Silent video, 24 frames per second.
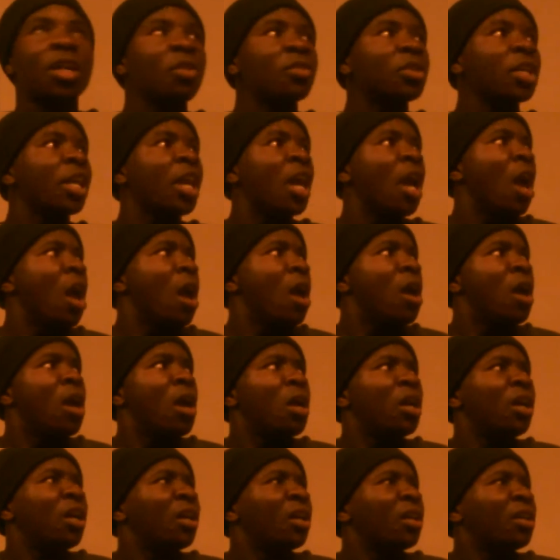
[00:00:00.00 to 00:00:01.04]
I was
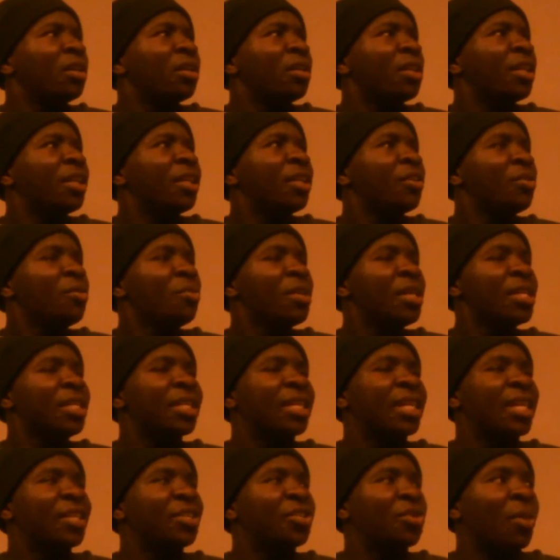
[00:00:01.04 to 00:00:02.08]
like, you need
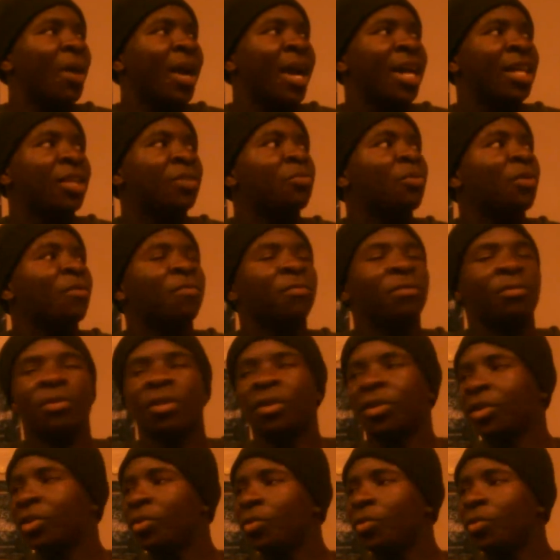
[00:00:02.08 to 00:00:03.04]
to get your ass whooped for real.